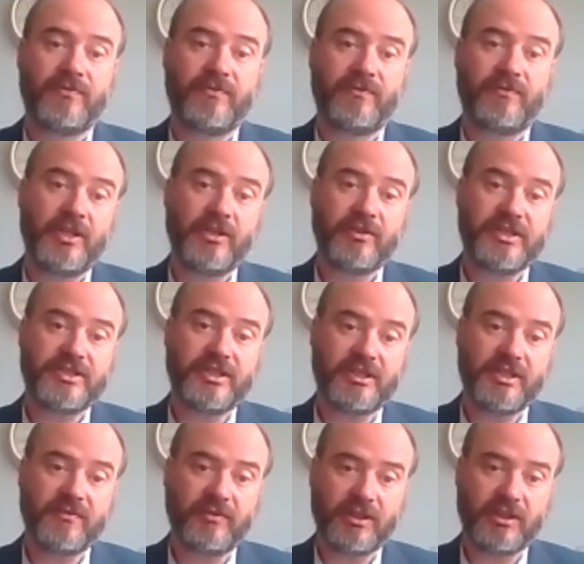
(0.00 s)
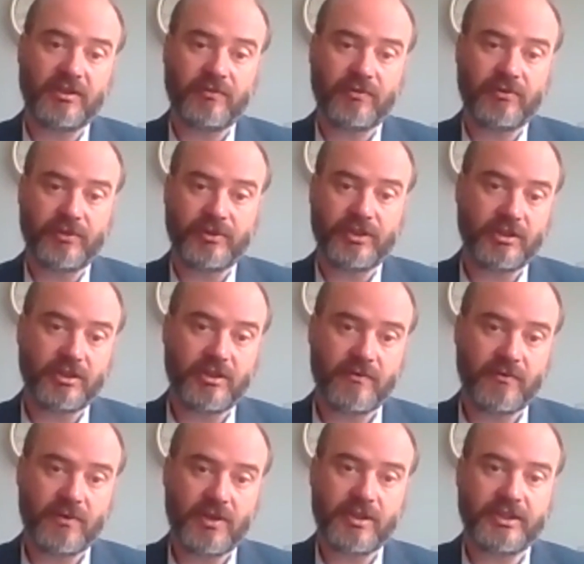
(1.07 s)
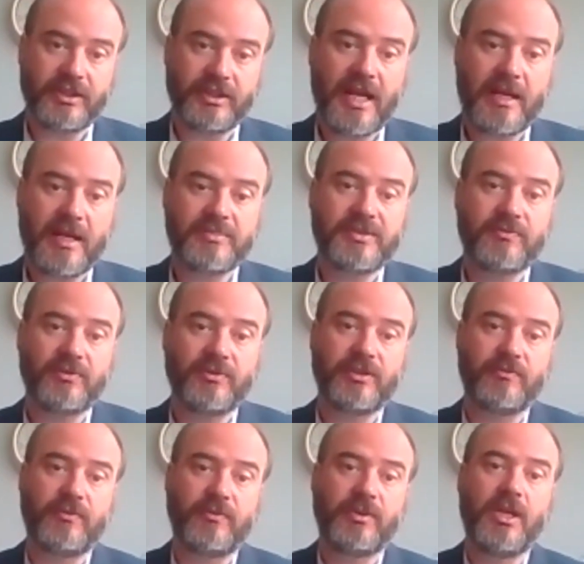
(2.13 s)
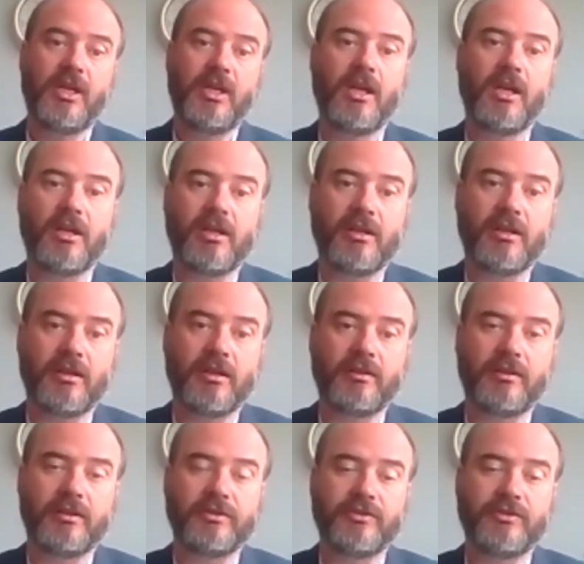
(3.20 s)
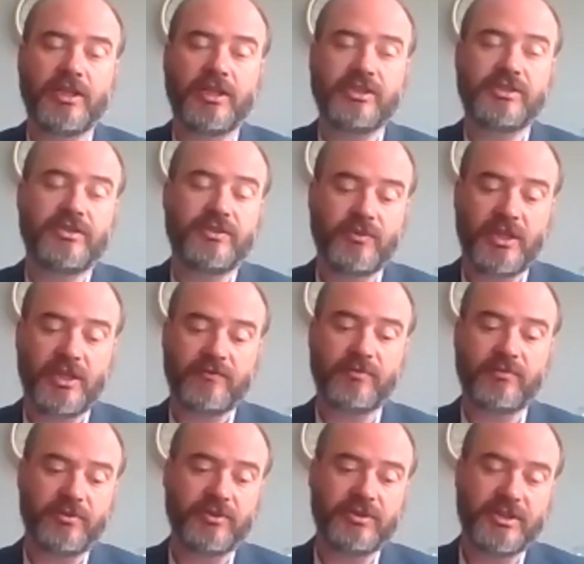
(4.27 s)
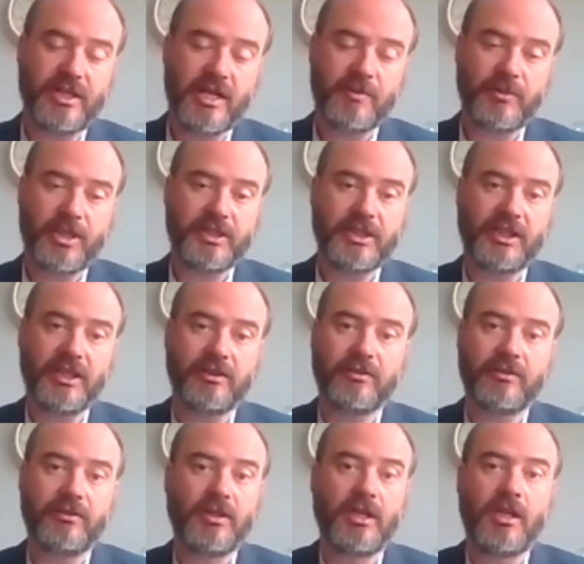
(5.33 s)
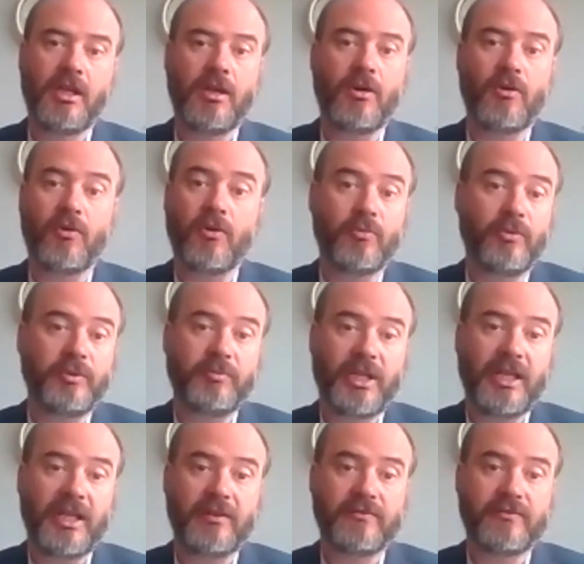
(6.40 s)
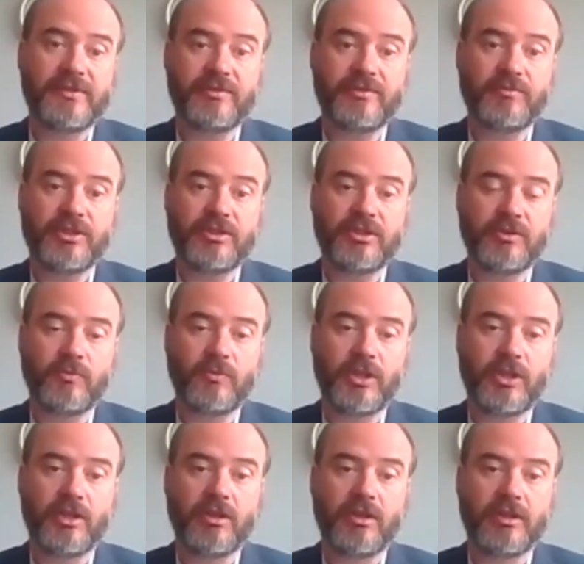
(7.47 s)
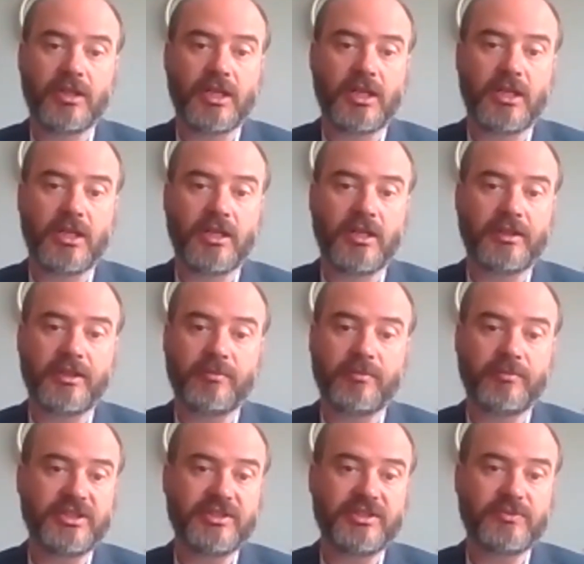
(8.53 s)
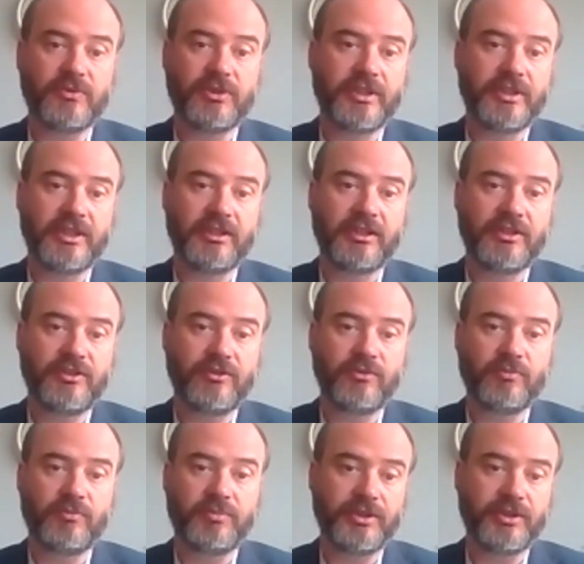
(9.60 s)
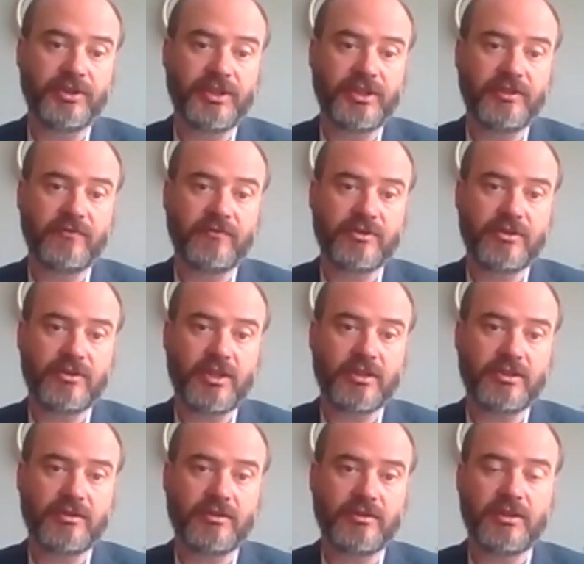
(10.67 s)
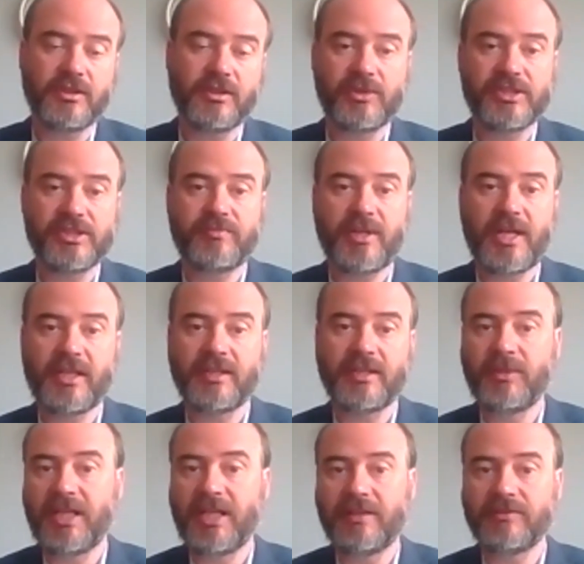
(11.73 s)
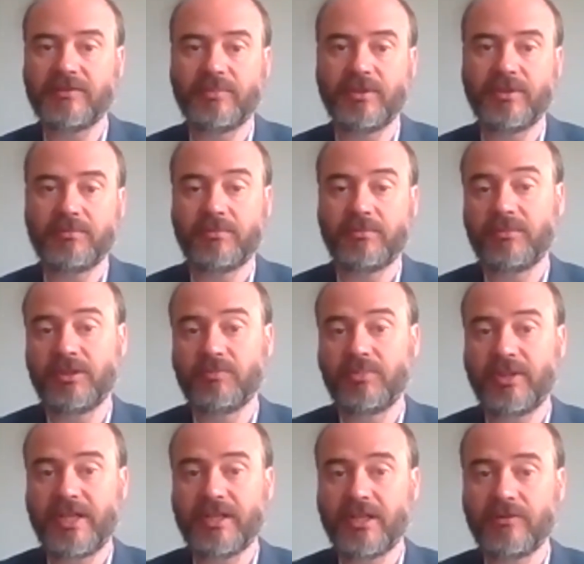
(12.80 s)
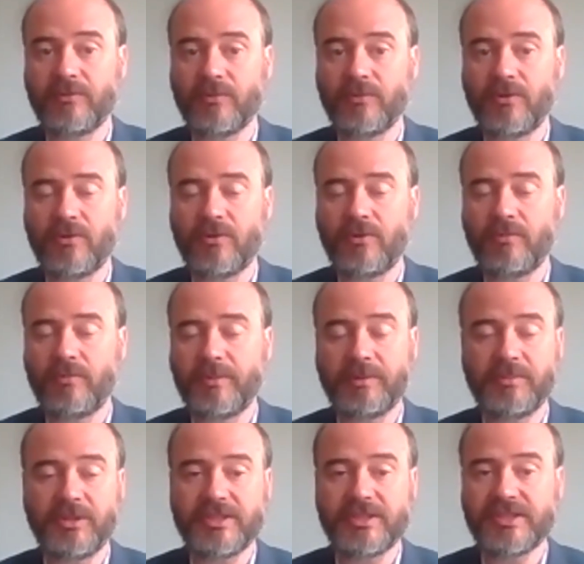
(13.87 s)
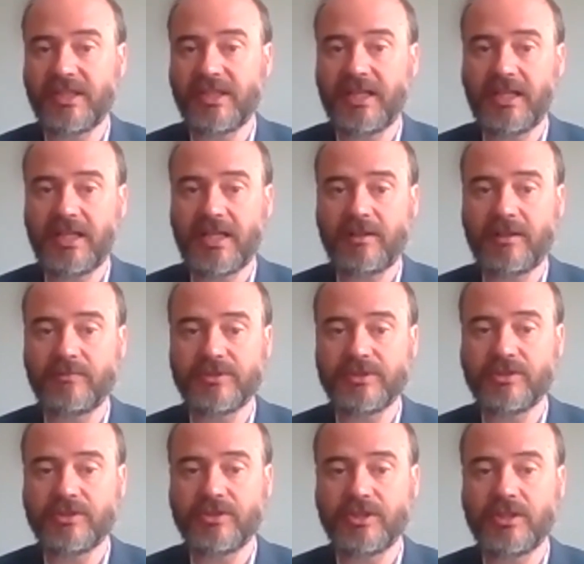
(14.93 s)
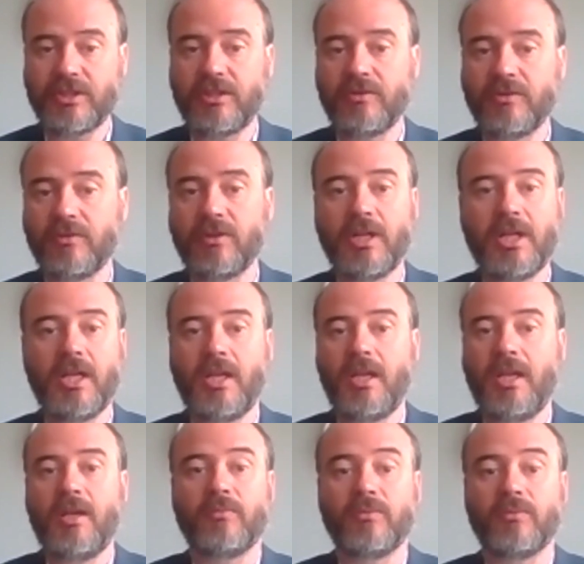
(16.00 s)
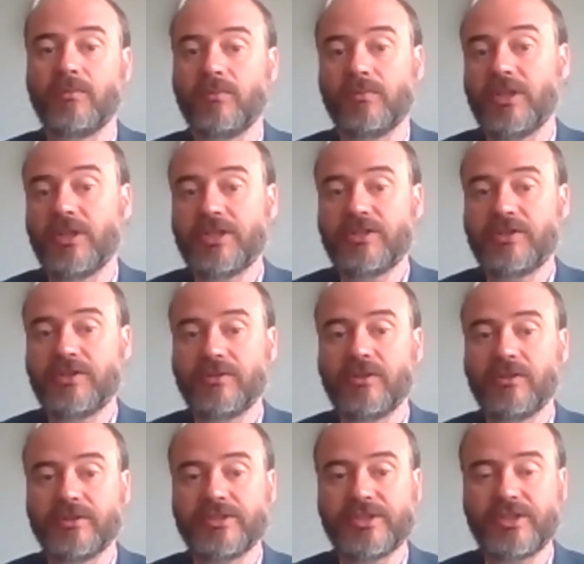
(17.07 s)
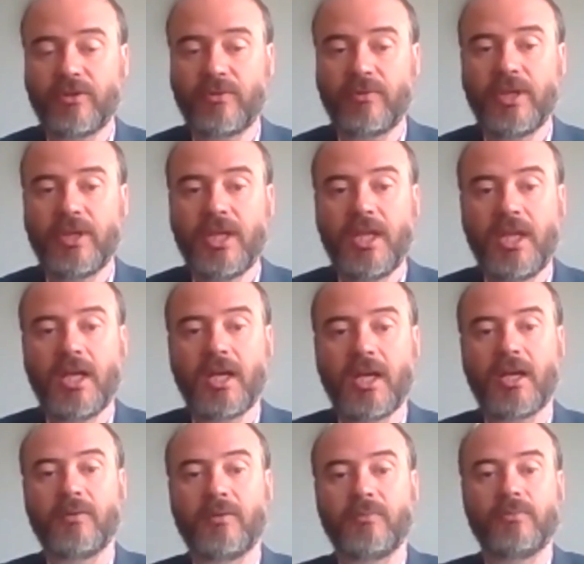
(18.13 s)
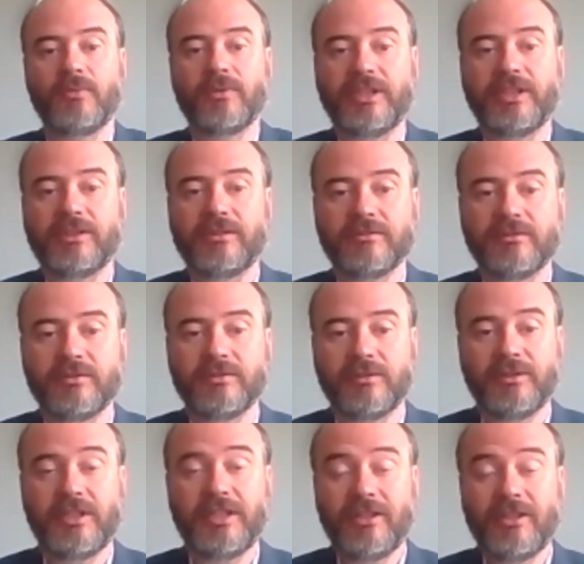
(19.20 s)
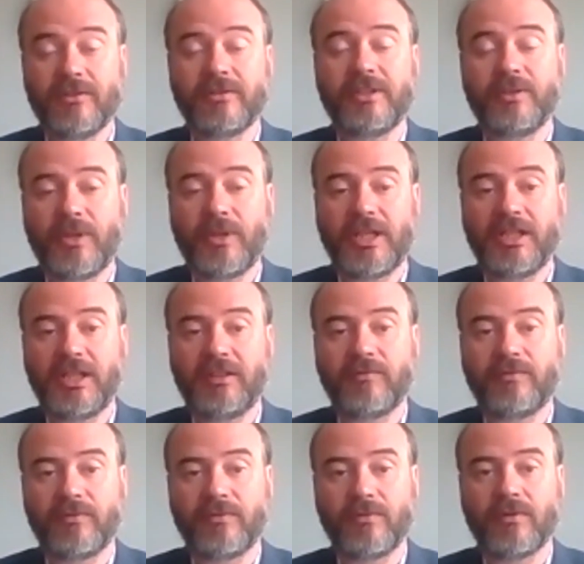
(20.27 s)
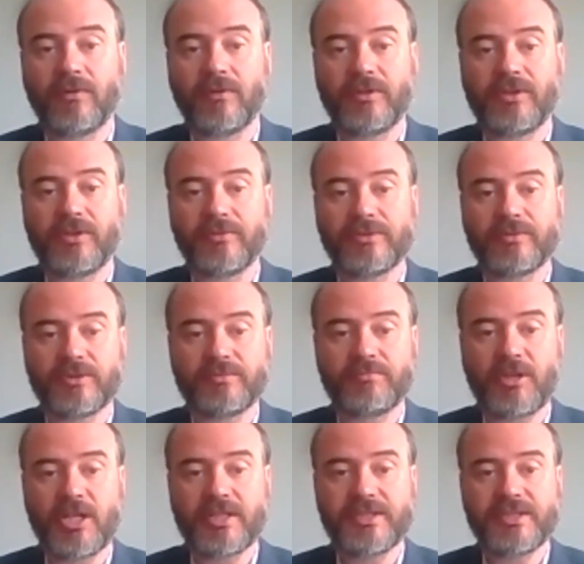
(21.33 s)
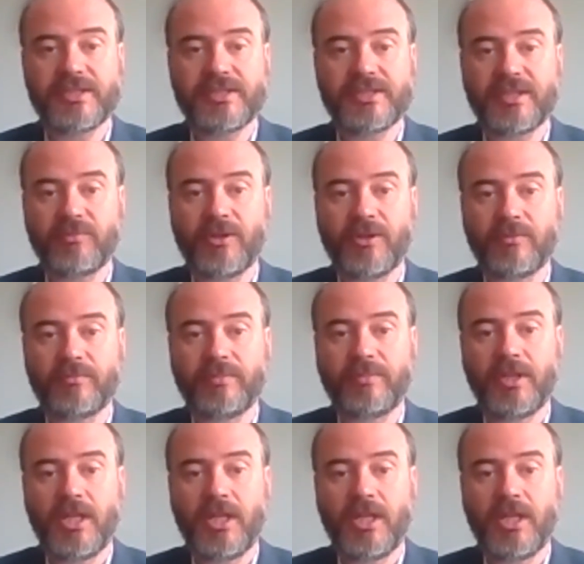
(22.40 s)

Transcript: fairly significant if we're looking to cover all the gaps within a duration, so we'd have to put a timeline together. Or we may have submission where a company is willing to build the infrastructure and the municipality may have to play another role. Maybe it's land acquisition, or we're not sure. So we're eagerly waiting for those responses, and we hope